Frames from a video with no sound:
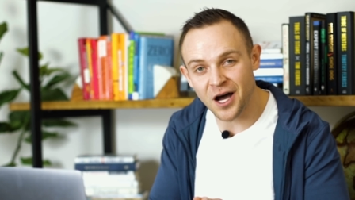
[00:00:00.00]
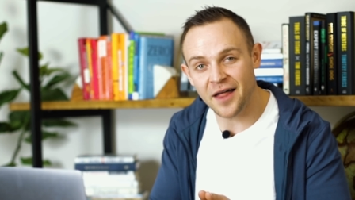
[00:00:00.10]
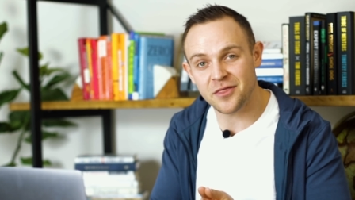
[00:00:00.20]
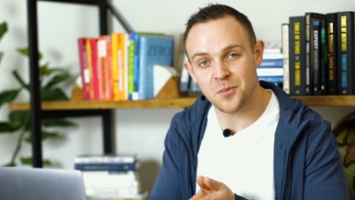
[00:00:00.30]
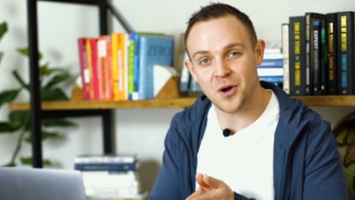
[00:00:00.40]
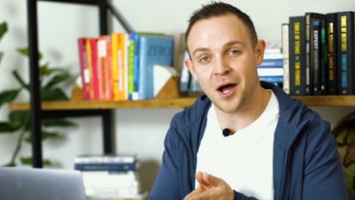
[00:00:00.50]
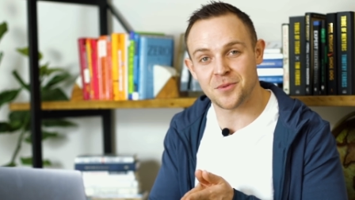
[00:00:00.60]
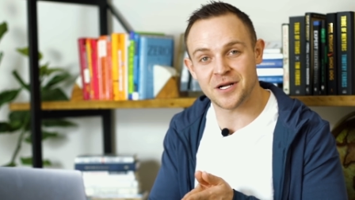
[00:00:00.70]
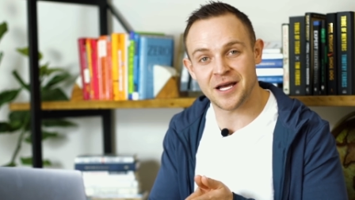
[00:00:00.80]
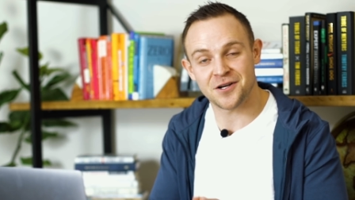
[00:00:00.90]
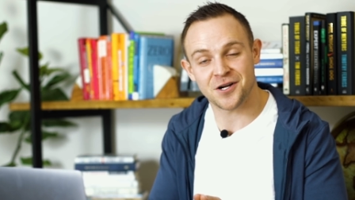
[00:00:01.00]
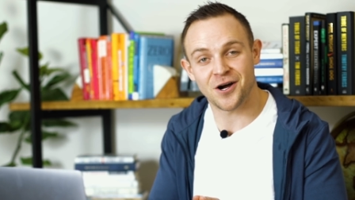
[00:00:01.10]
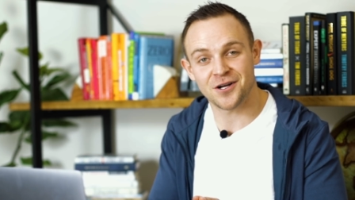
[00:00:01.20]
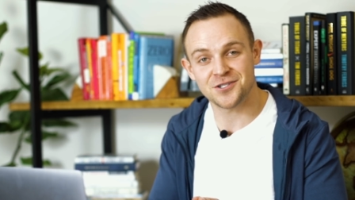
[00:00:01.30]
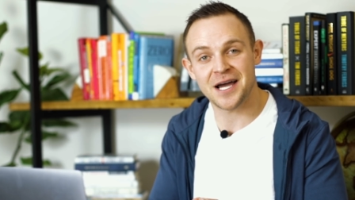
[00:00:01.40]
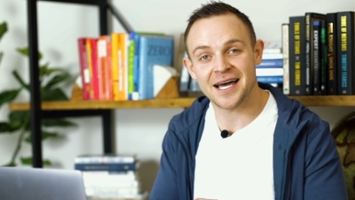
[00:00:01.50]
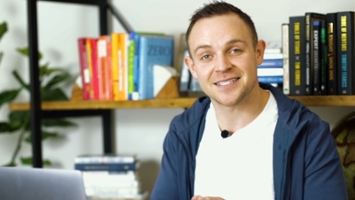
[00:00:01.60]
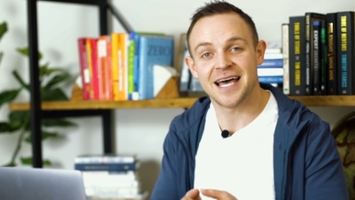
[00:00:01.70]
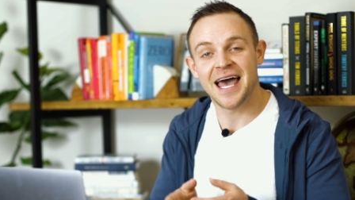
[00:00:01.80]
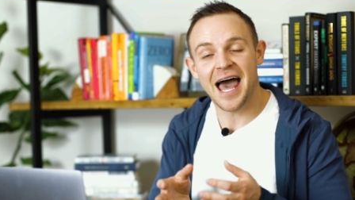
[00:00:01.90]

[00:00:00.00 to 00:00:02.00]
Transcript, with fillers: got the property under contract,